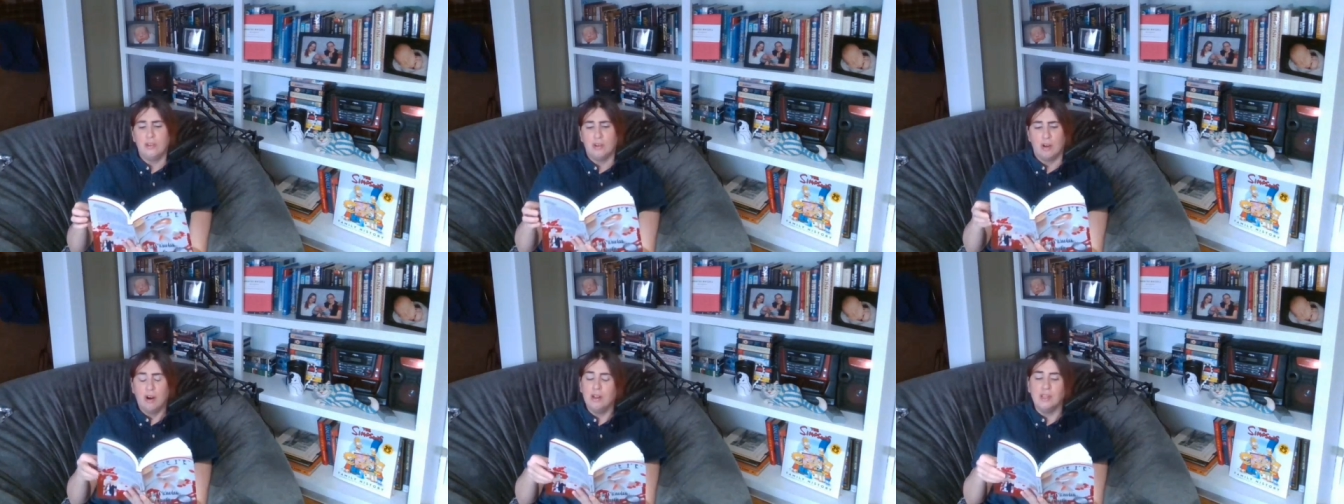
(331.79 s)

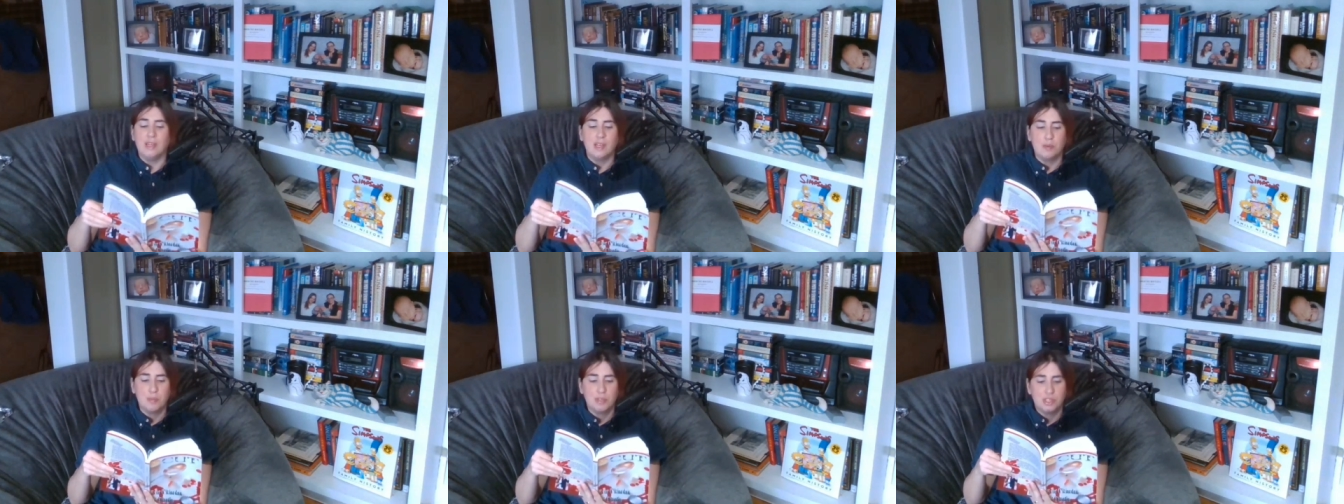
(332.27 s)

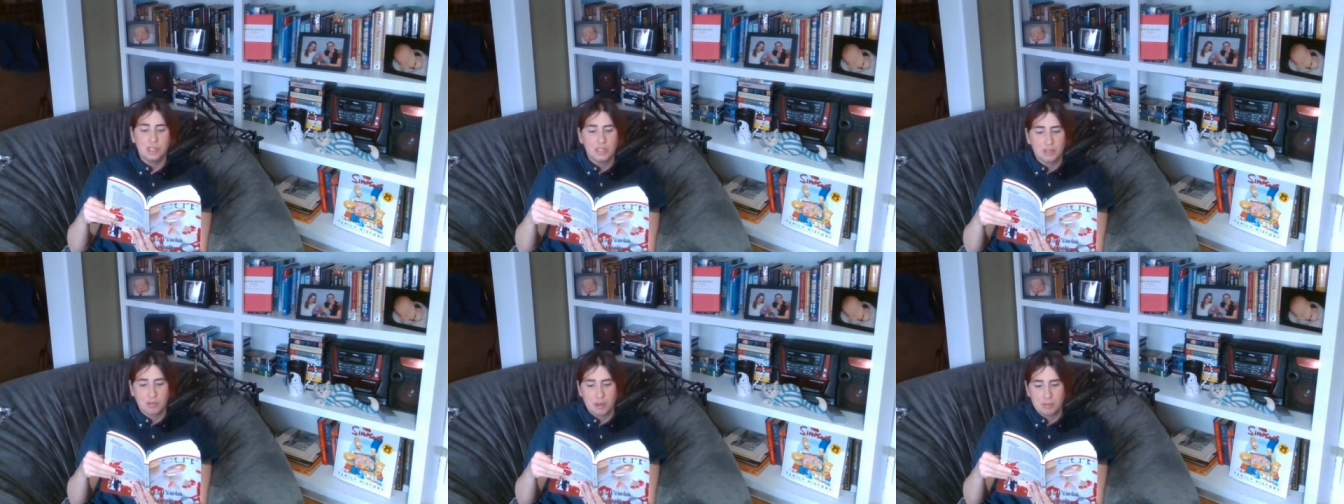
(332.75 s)
Galling, Brigid
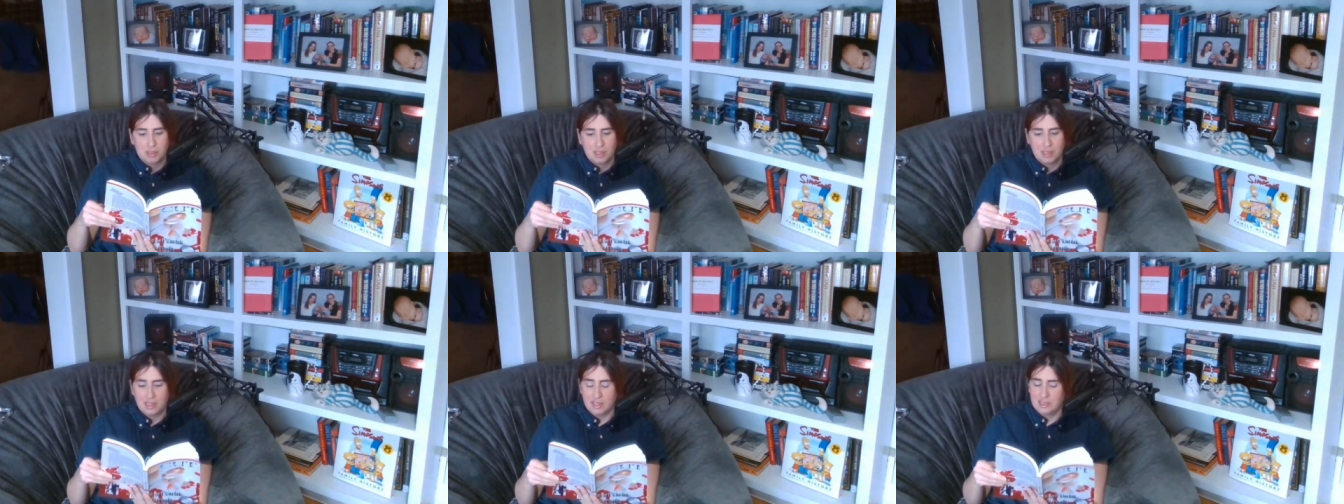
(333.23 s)

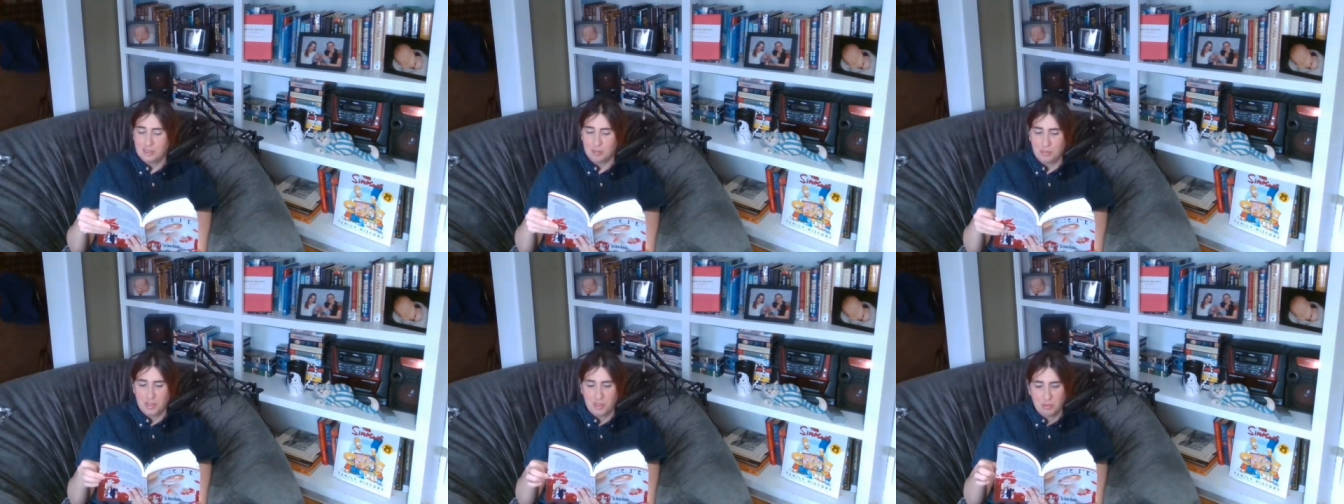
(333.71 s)
interrupted. That's a
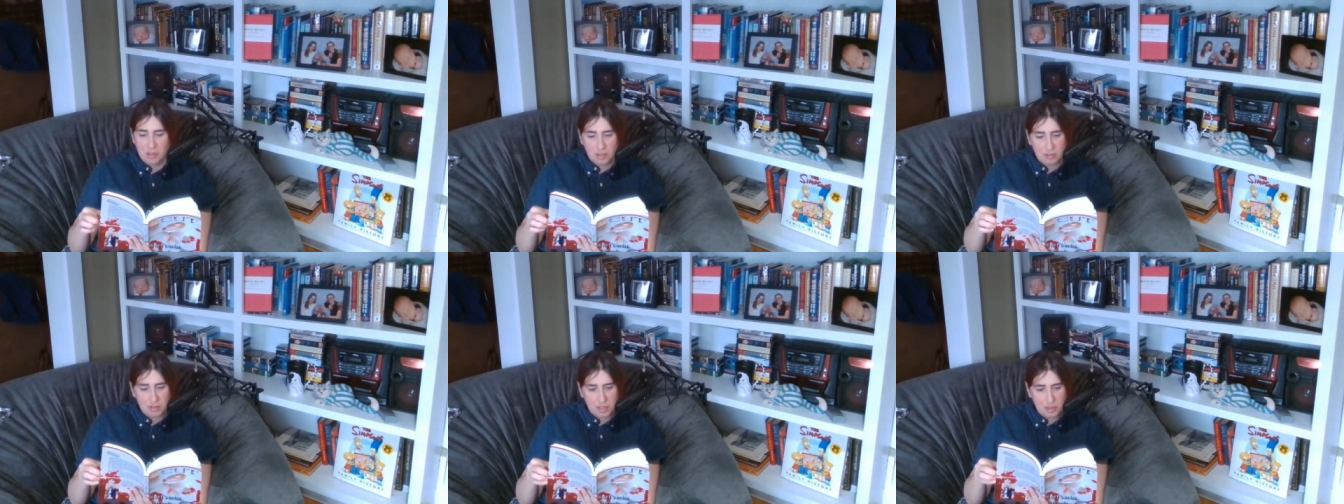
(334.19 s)
big
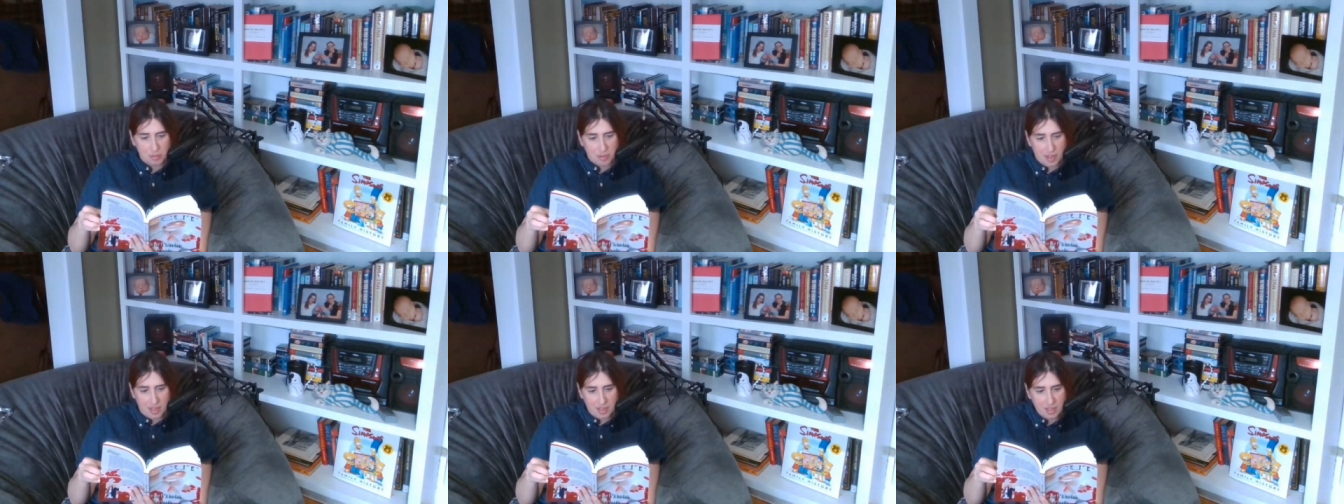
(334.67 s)
word for you,
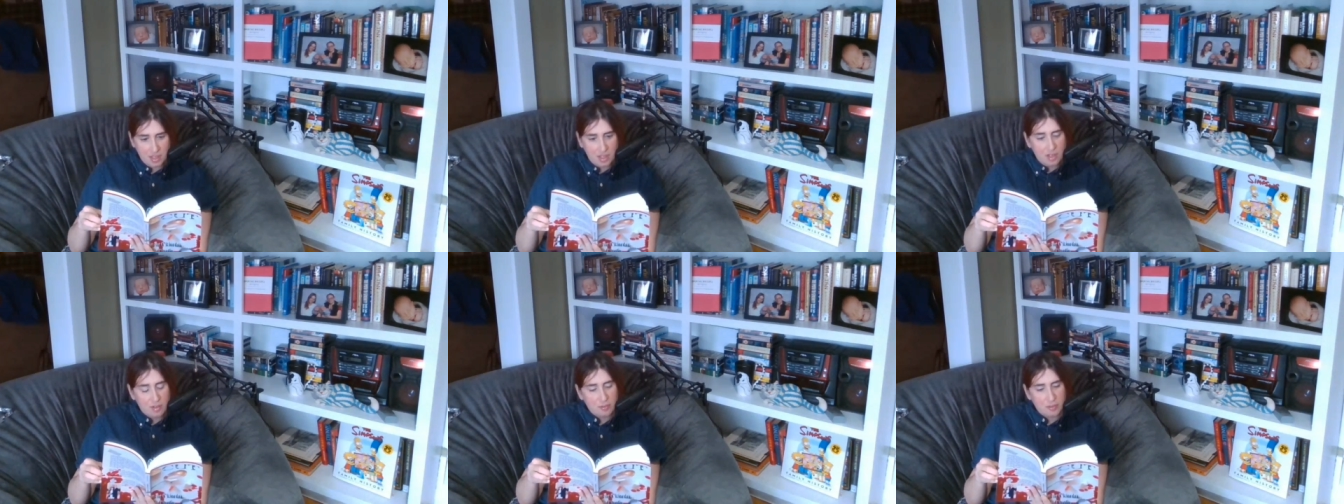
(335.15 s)
Fred.
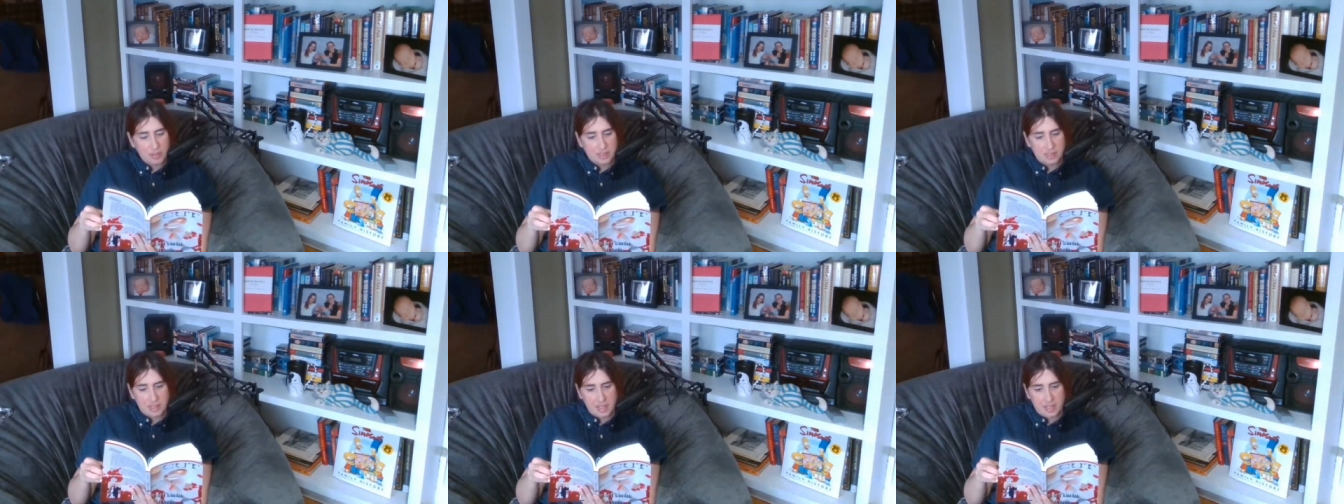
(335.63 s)
Fred
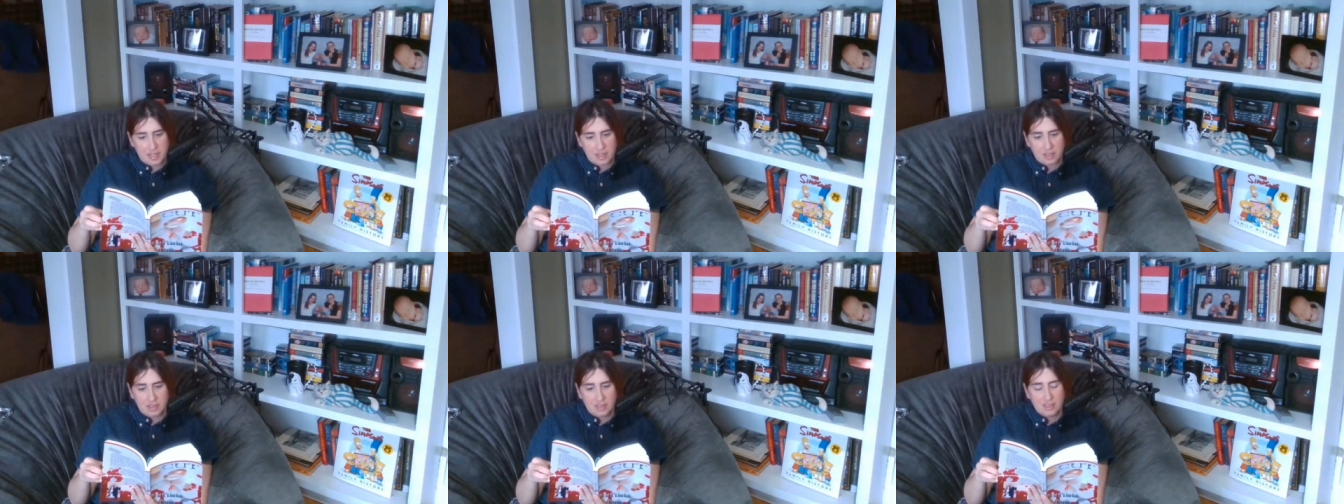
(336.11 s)
stared at
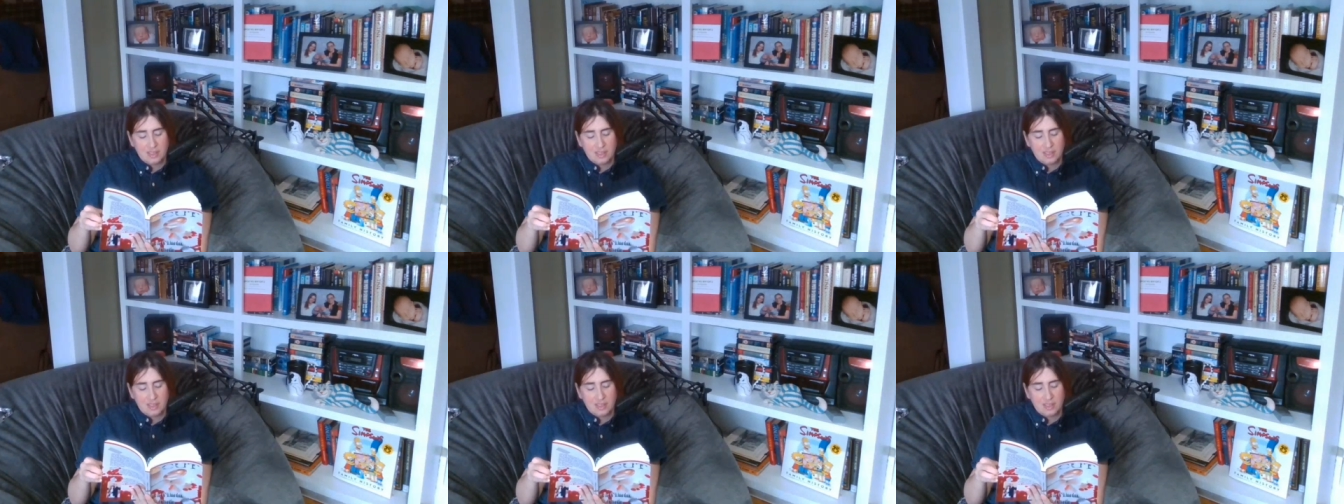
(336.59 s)
her.